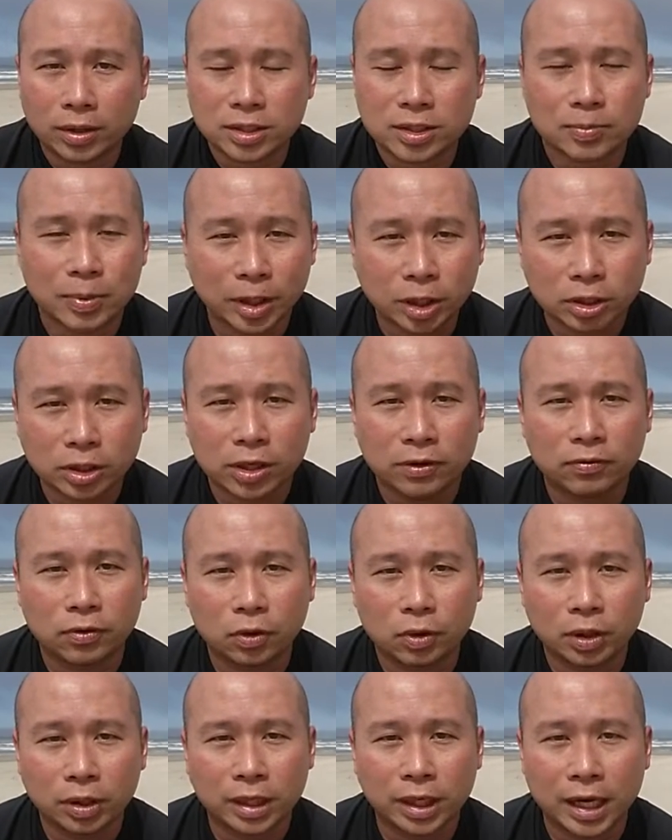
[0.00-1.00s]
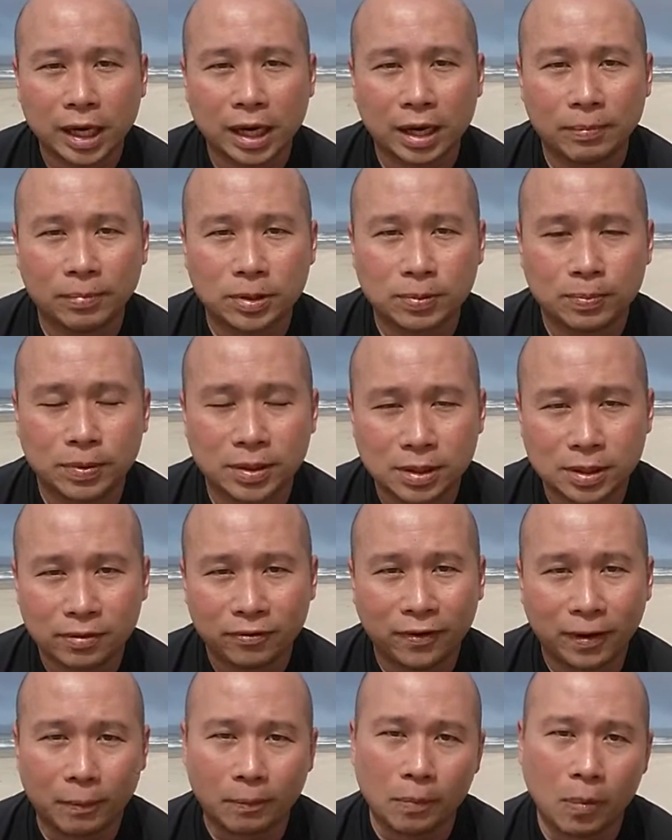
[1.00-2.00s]
especially if you're looking at a
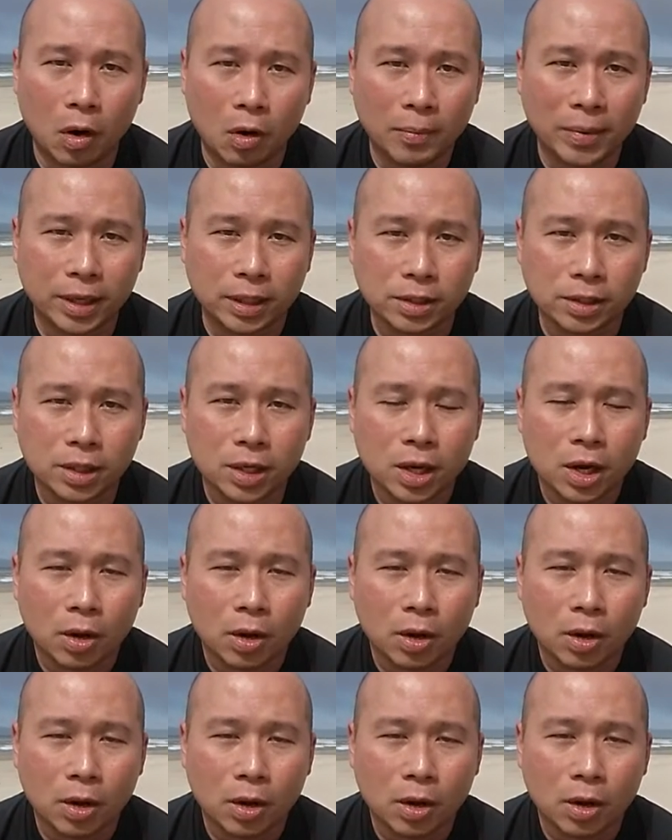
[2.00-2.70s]
specific moment